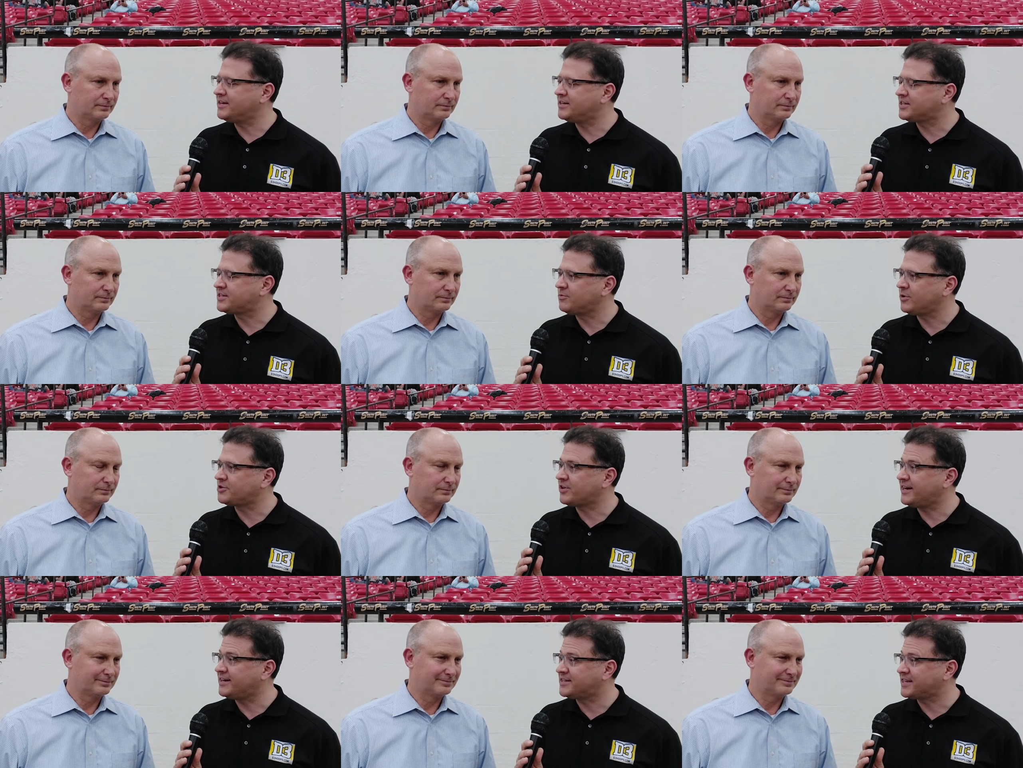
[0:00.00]
Speaker 1: dis- we were trying
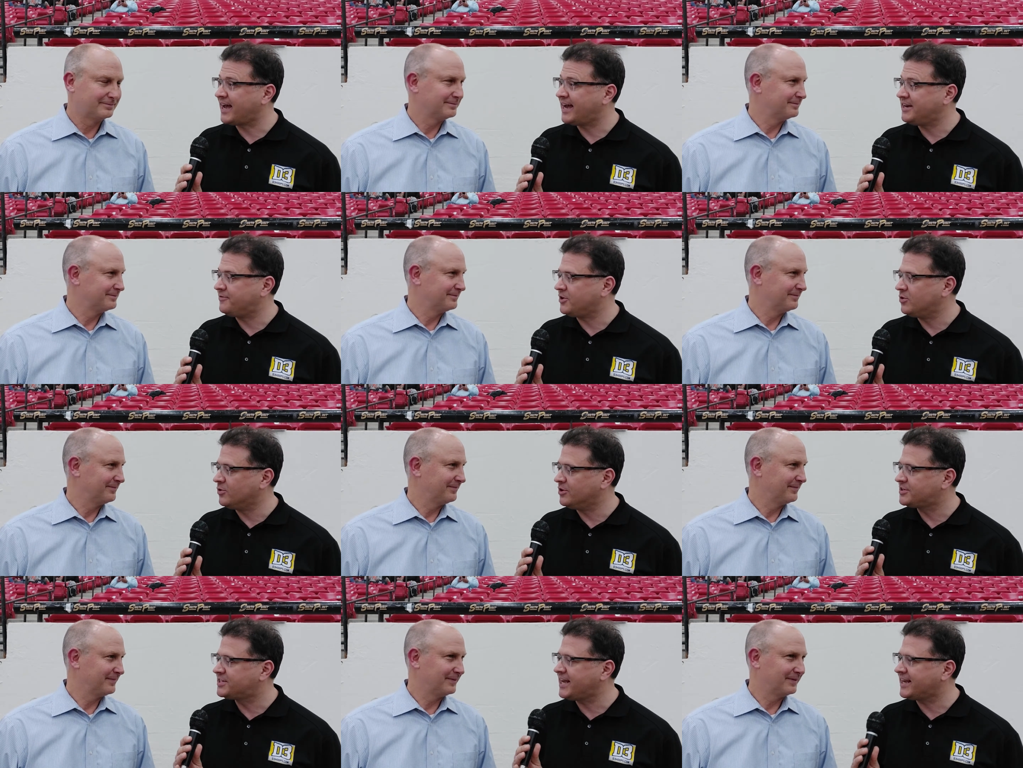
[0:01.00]
to decide if you were
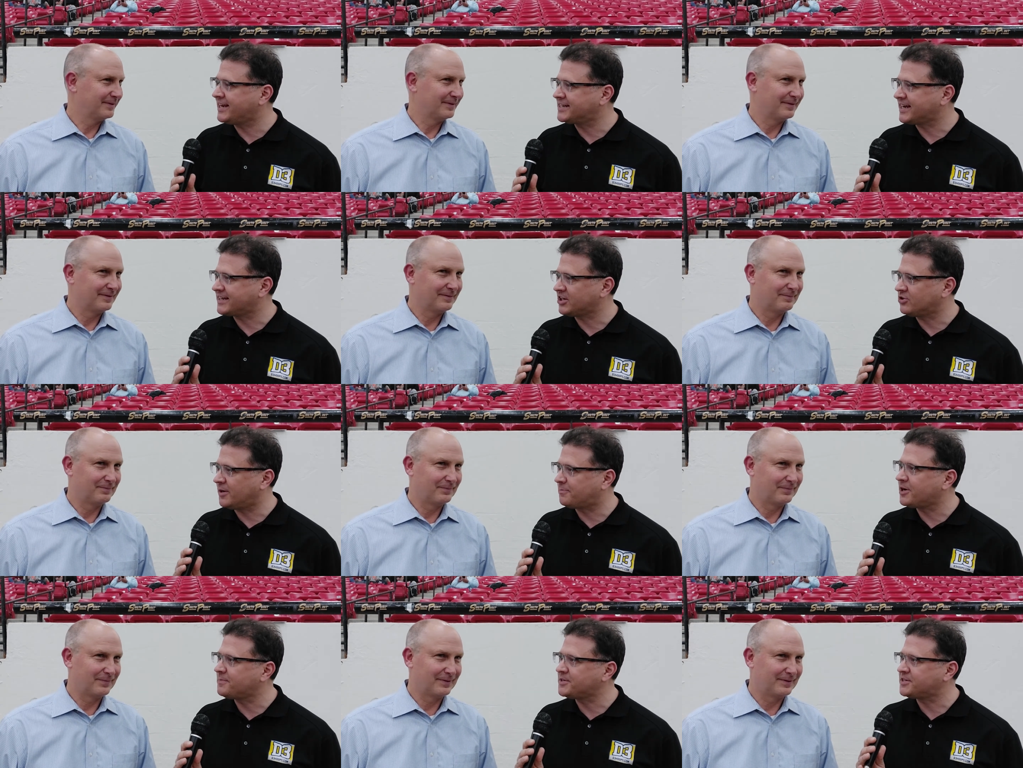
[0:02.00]
taking a technical on
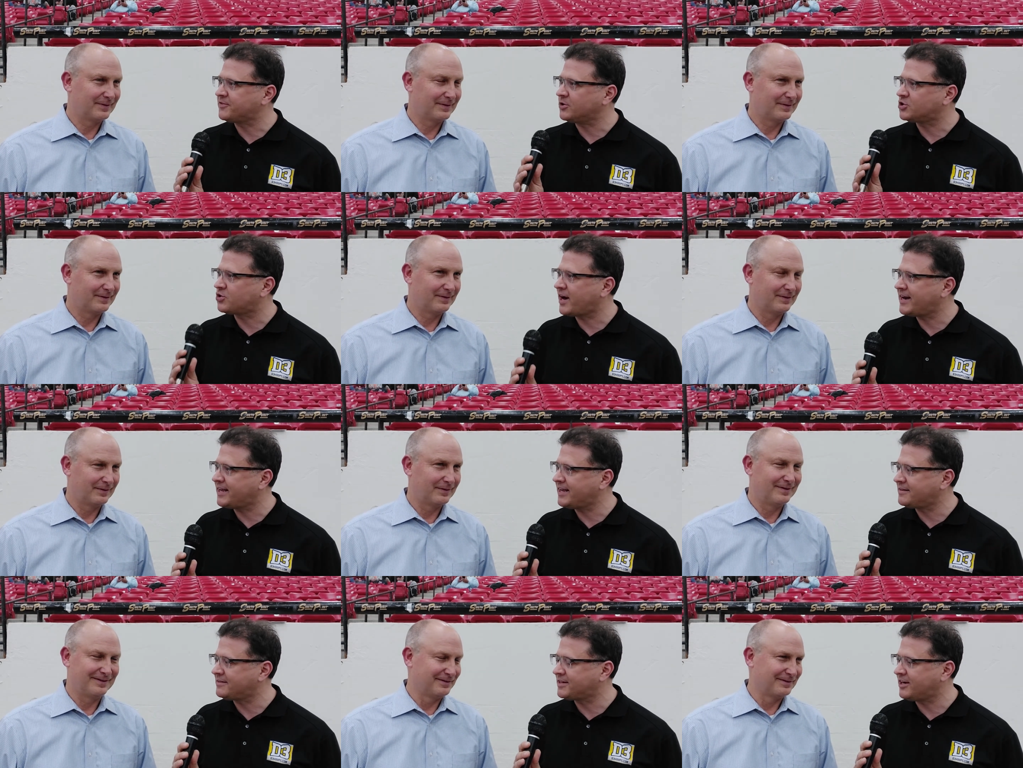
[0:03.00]
purpose, if you were trying to get
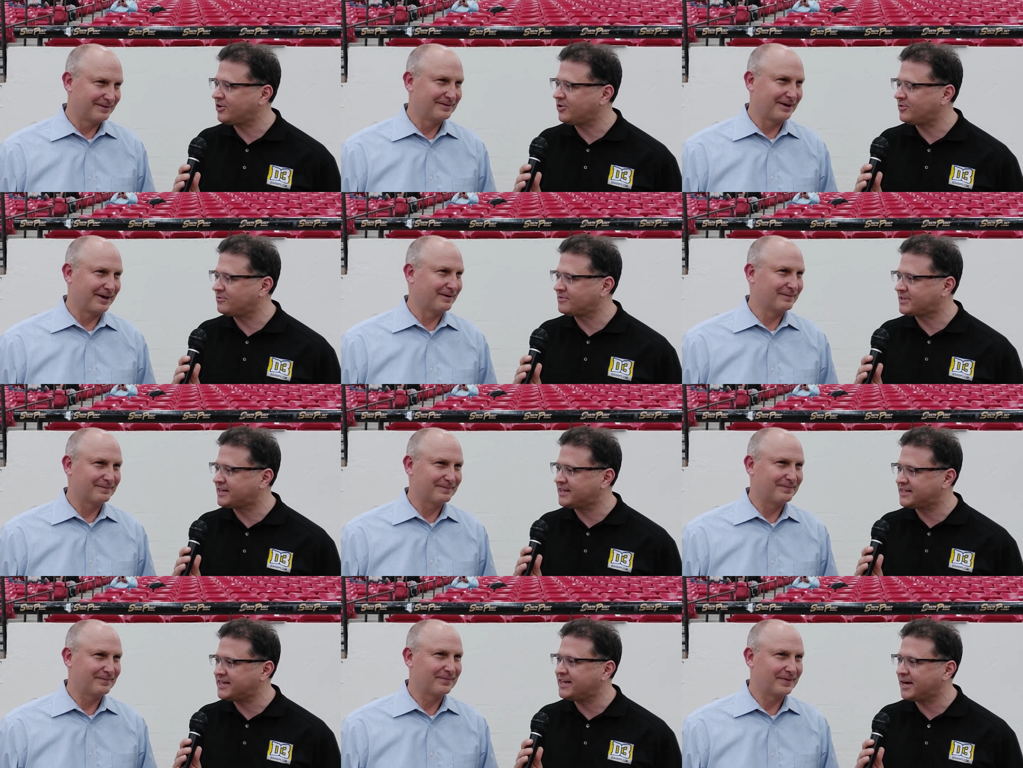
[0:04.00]
you know get
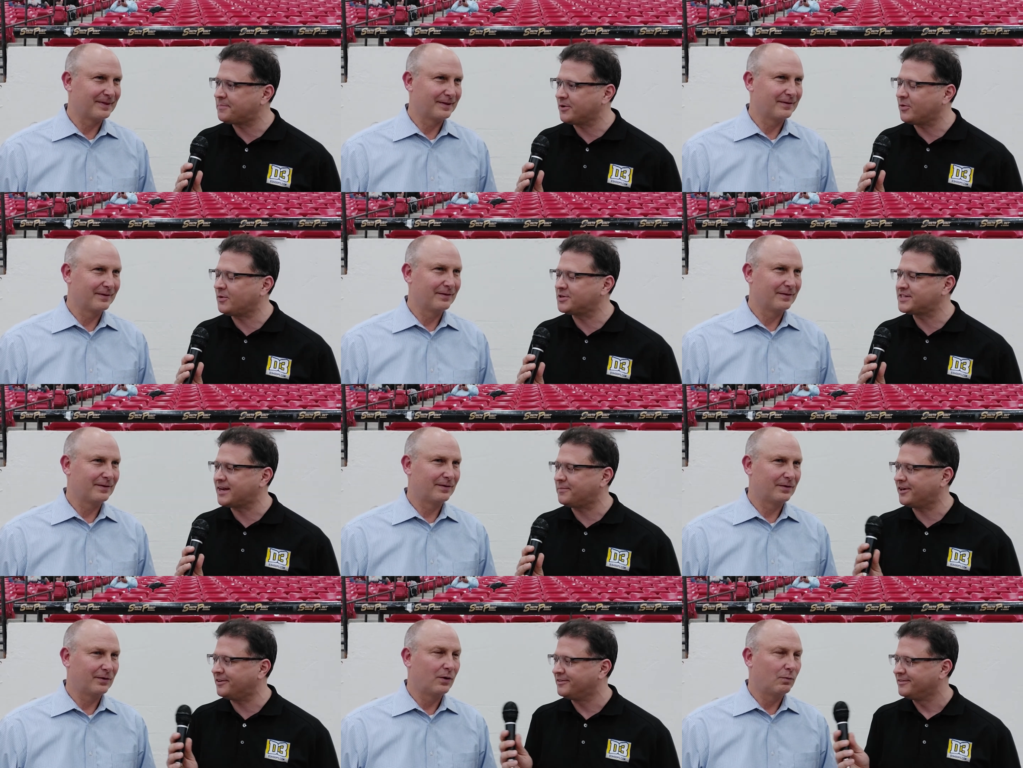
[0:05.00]
teed up, or what was that
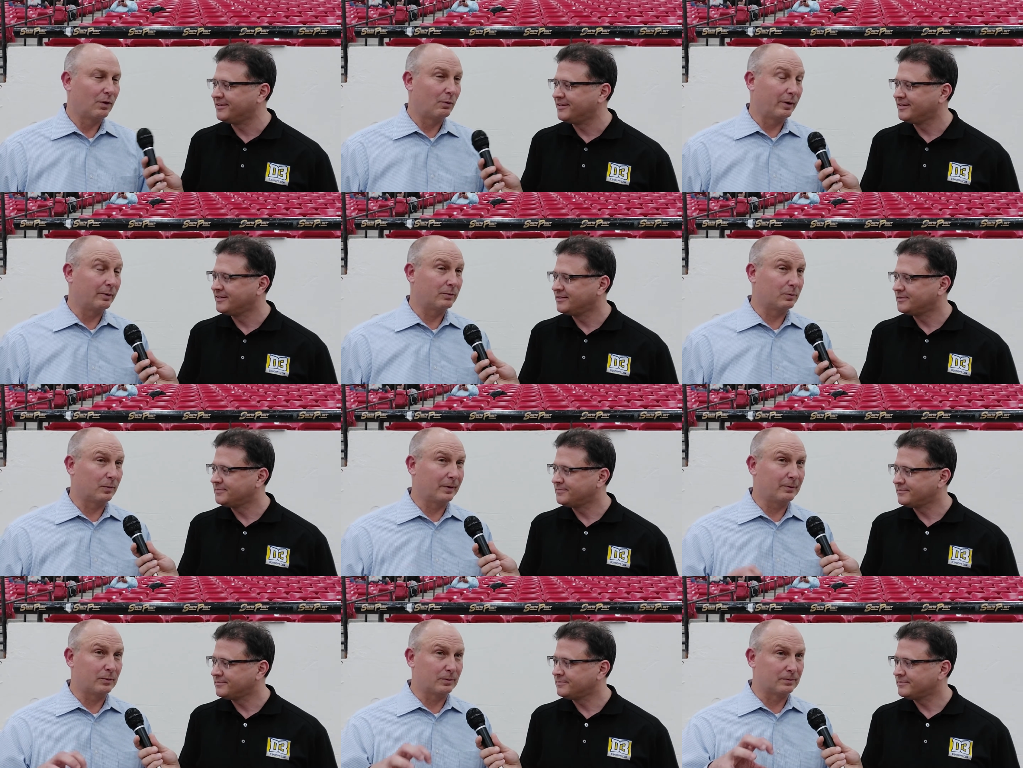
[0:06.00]
about?
Speaker 2: Well, we were we
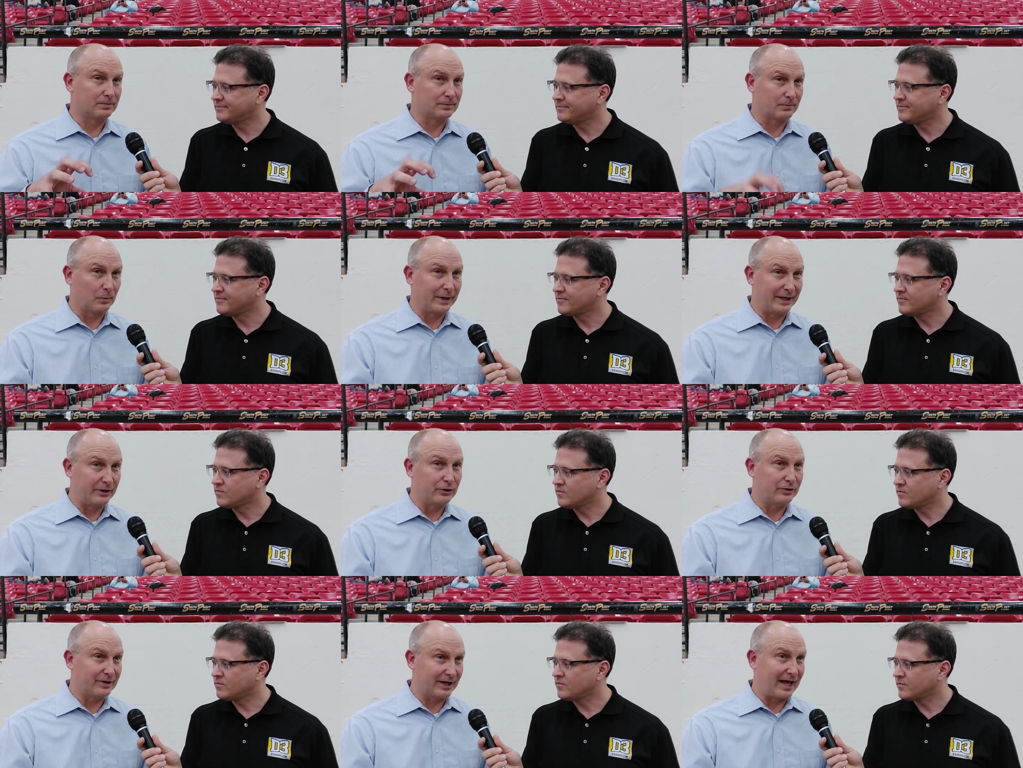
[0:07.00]
were we
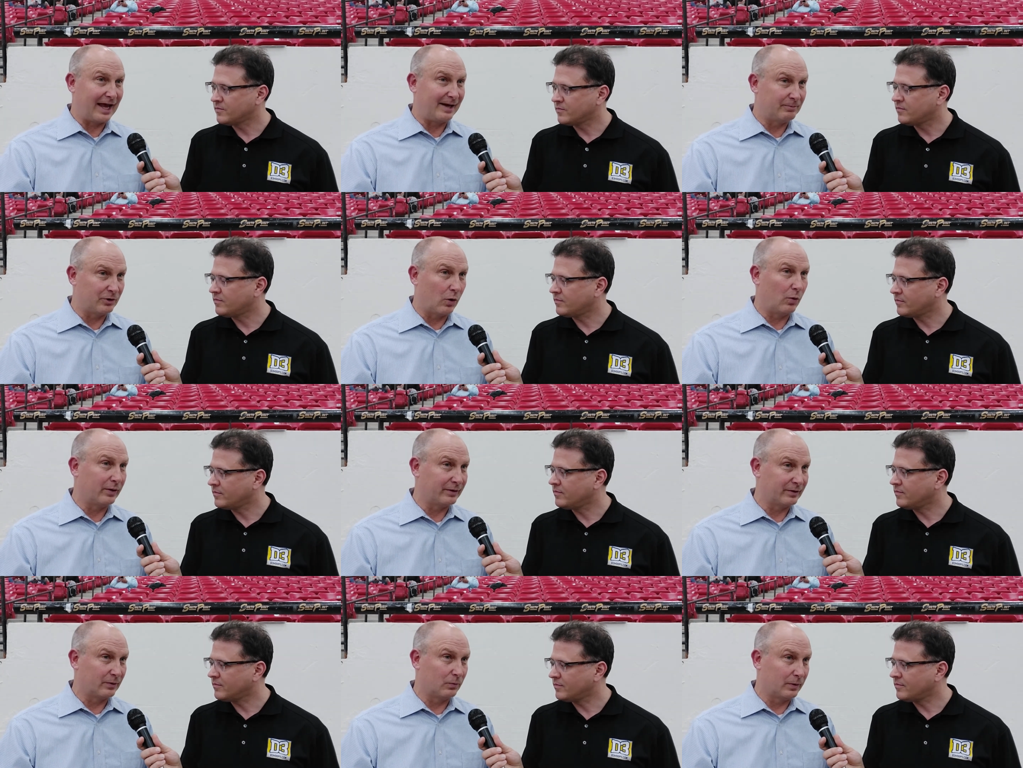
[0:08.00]
entered the game knowing
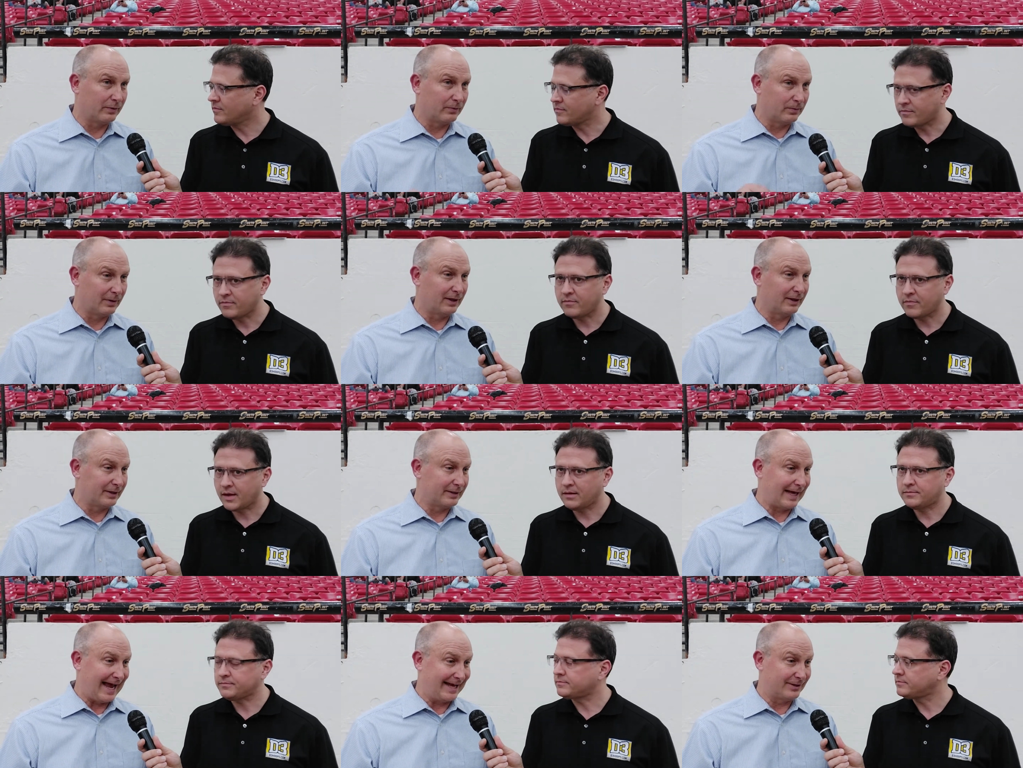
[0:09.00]
that we really
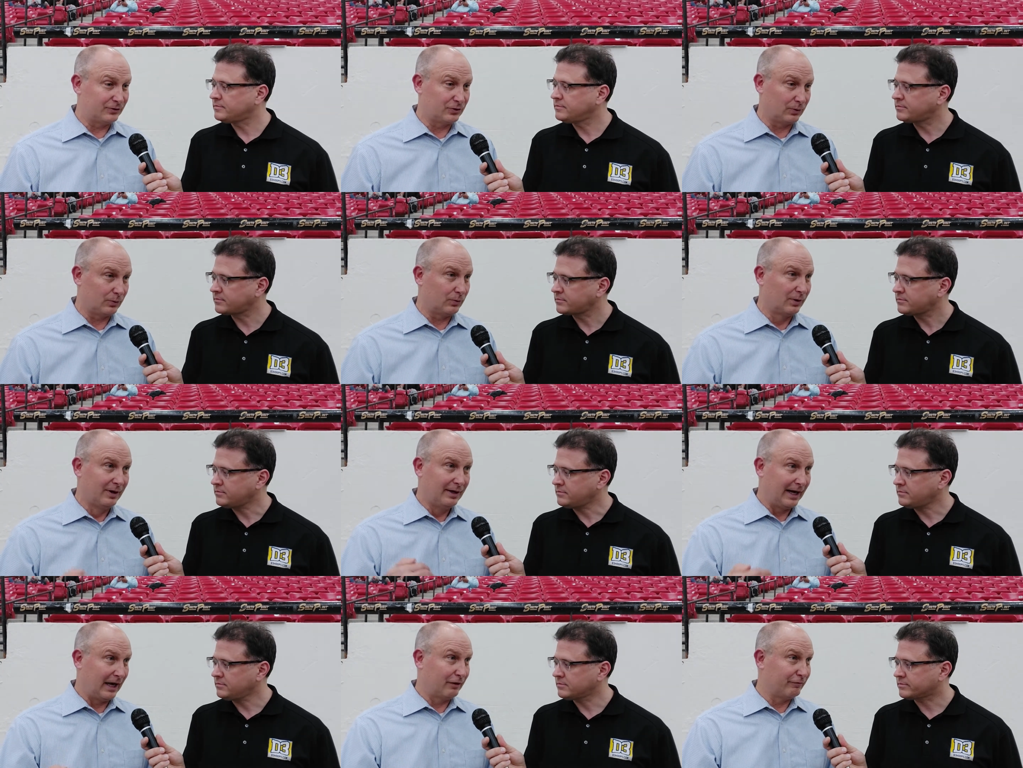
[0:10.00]
had to
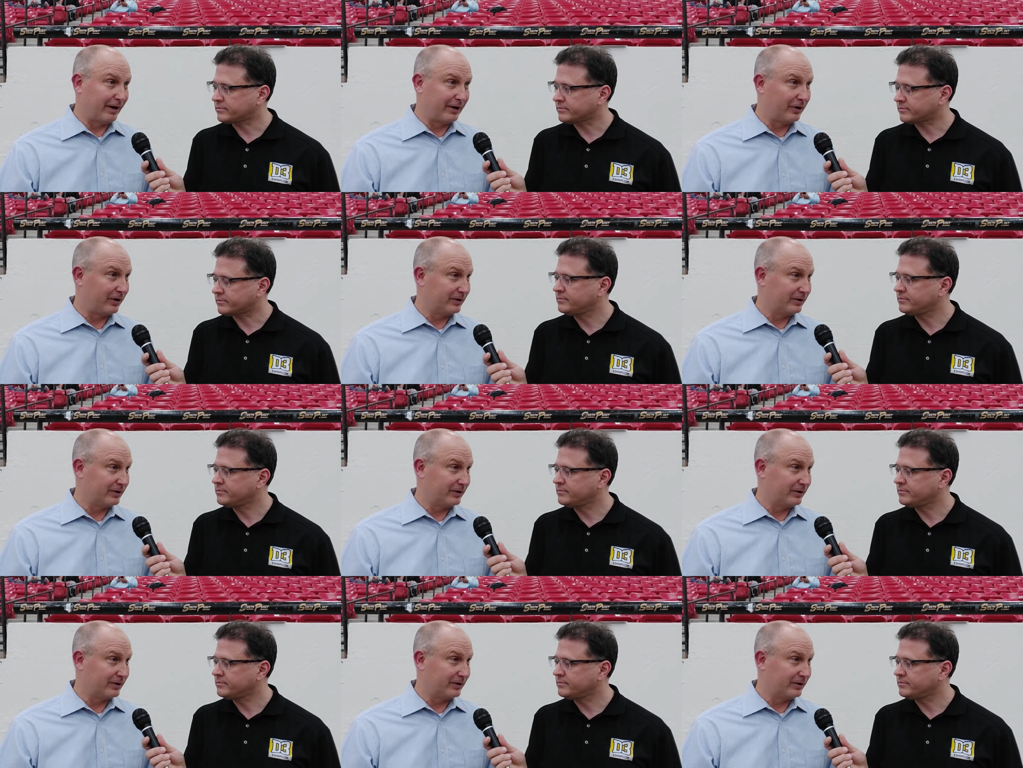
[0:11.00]
elevate our